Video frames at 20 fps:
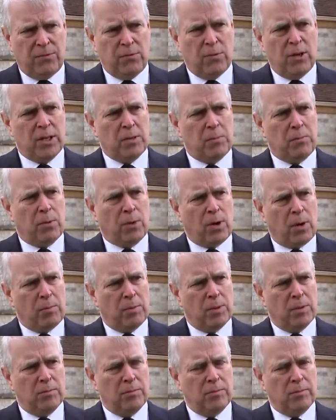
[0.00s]
If you had a
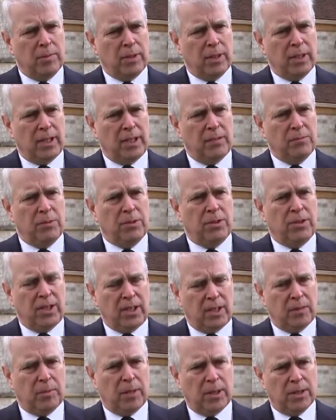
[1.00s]
problem, he would
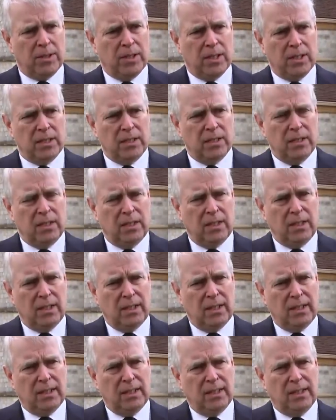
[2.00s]
think about it.
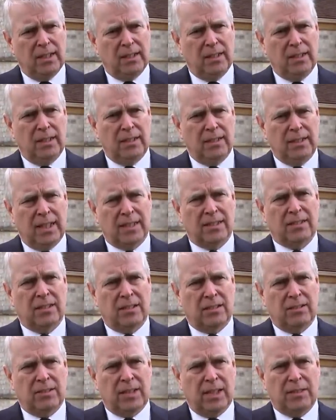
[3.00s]
Uh, and that's
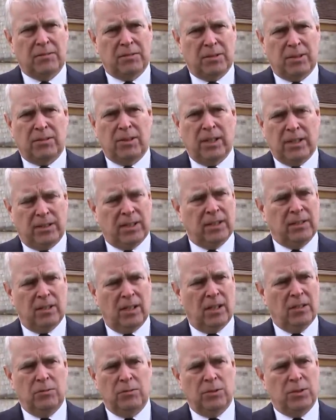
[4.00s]
the, that's the great thing
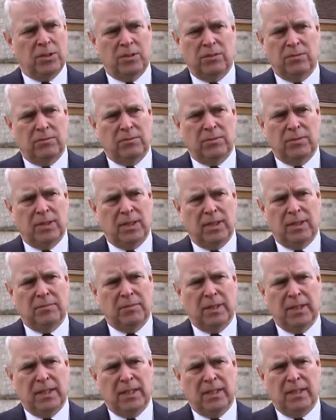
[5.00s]
that I always
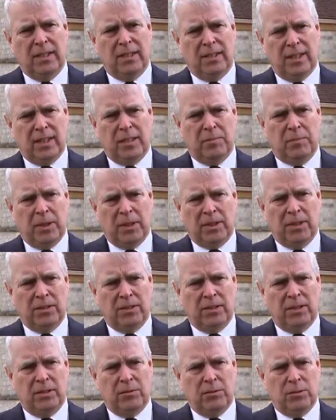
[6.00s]
um, think about
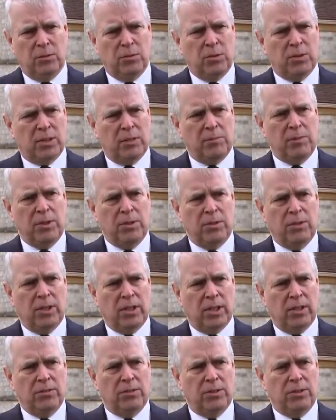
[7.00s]
is that he was always somebody you
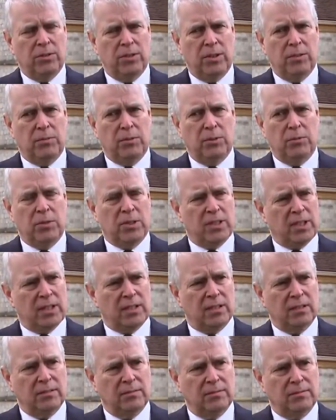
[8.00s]
could go to and he would always
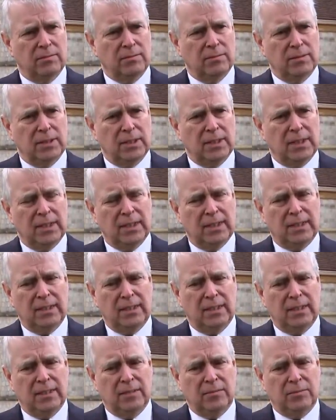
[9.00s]
listen.
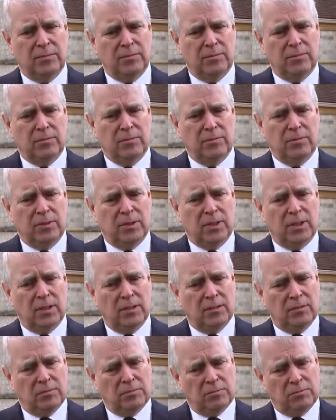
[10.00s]
Um,
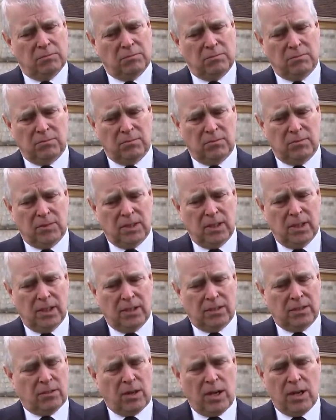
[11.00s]
so
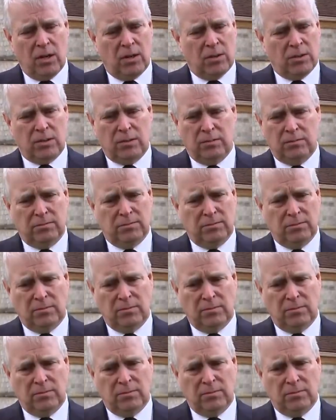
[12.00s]
it's a great loss.